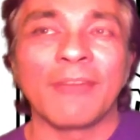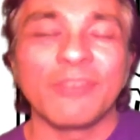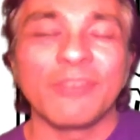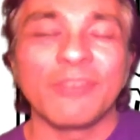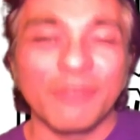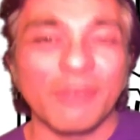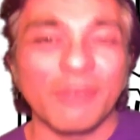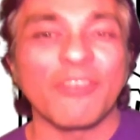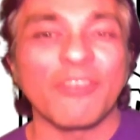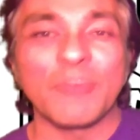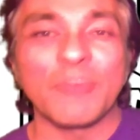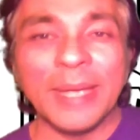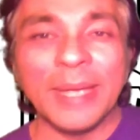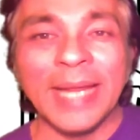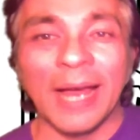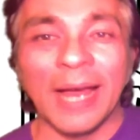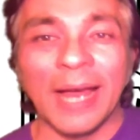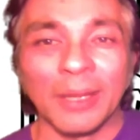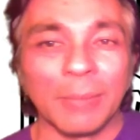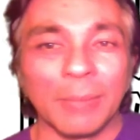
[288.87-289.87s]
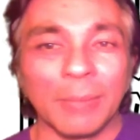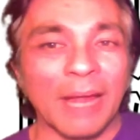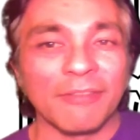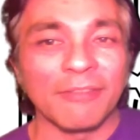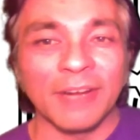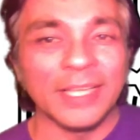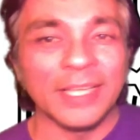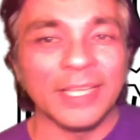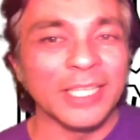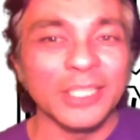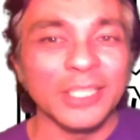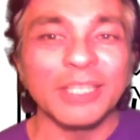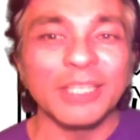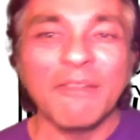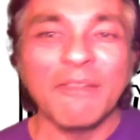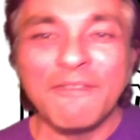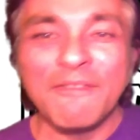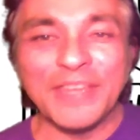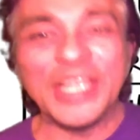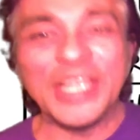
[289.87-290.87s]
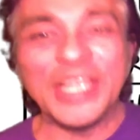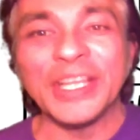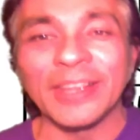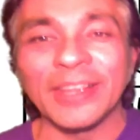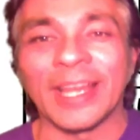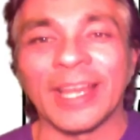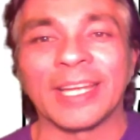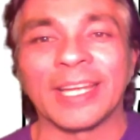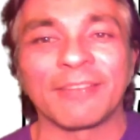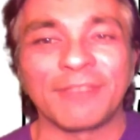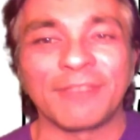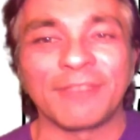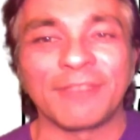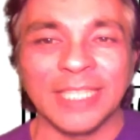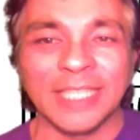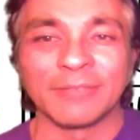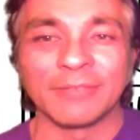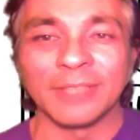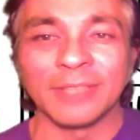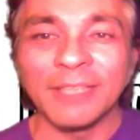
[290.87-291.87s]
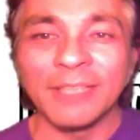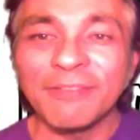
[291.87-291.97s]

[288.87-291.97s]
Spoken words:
if you've ever been out on a Black Friday, it doesn't feel like a festival.